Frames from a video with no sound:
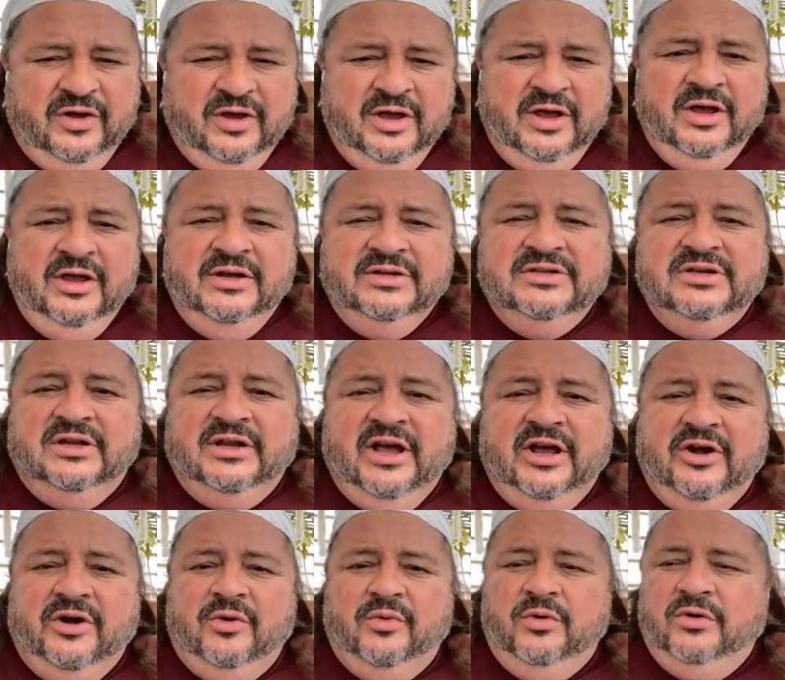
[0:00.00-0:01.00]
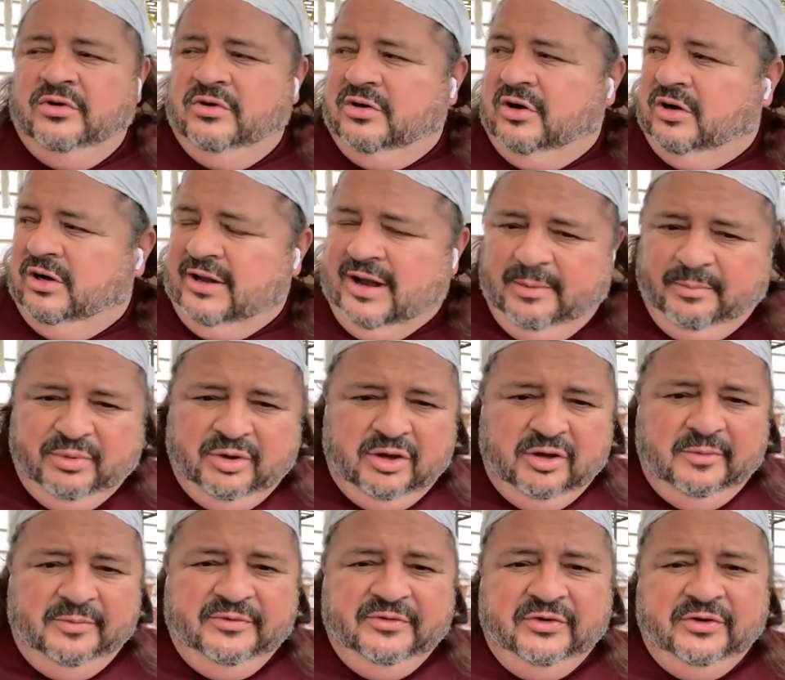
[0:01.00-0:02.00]
to light our light
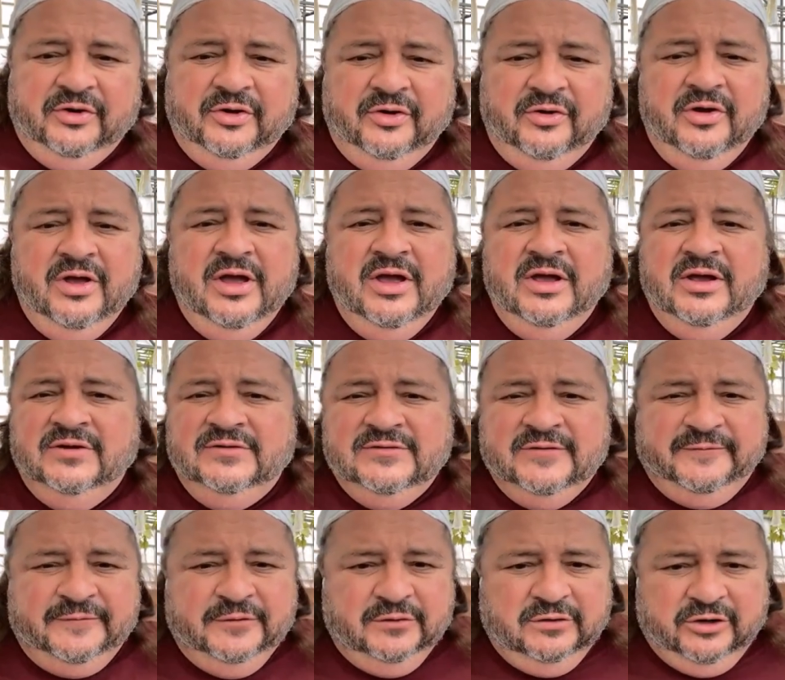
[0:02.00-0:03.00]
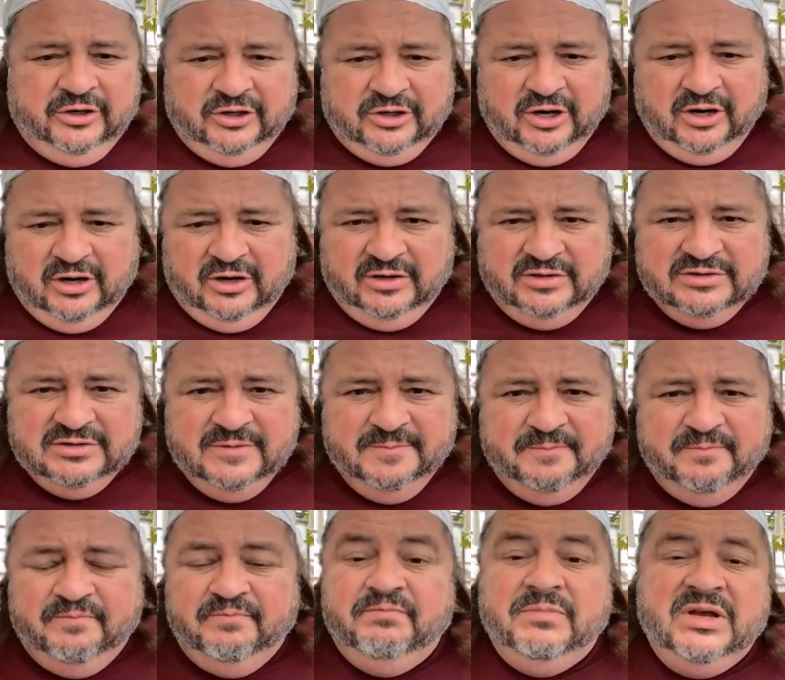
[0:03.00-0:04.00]
bulbs, you know, to fuel our cars,
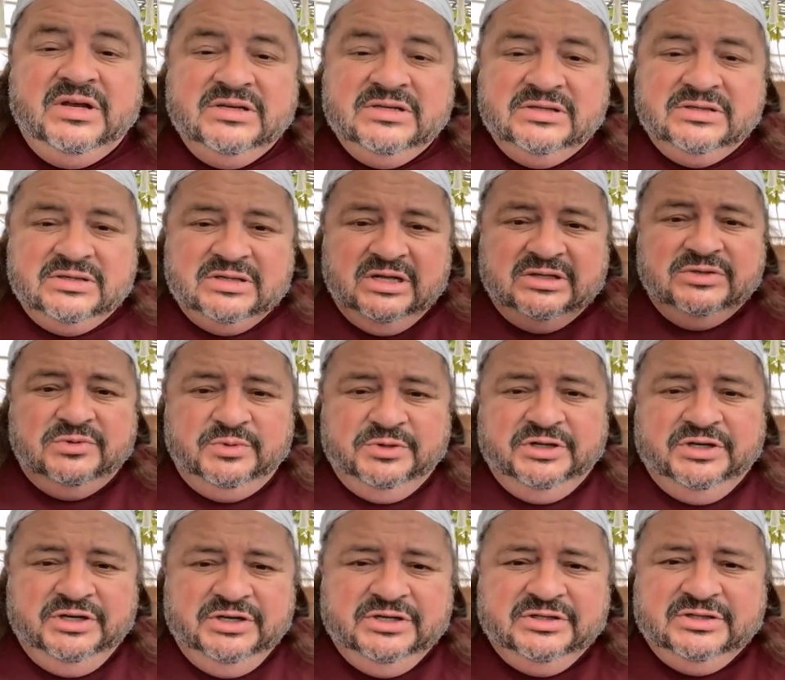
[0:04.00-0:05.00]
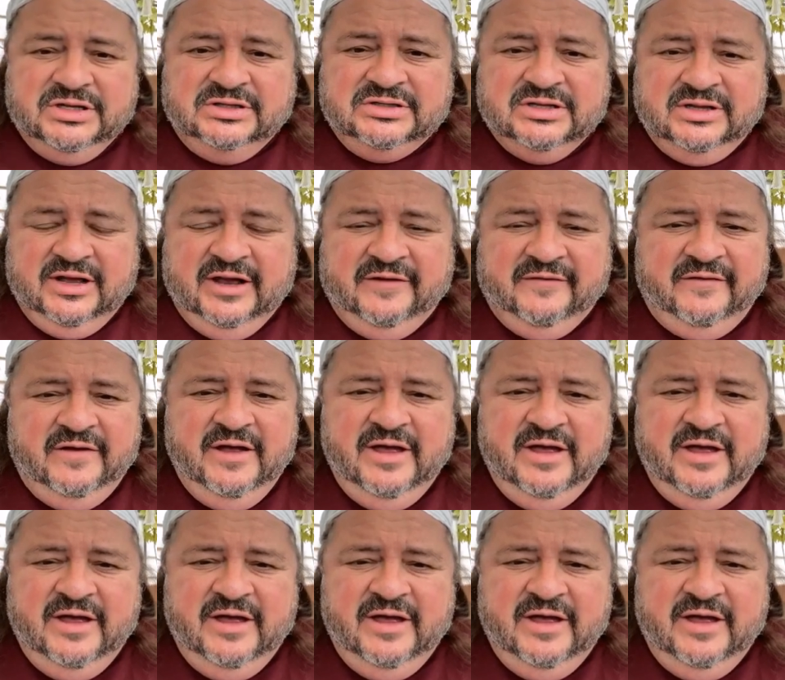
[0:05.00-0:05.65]
because that's what it is. That's life.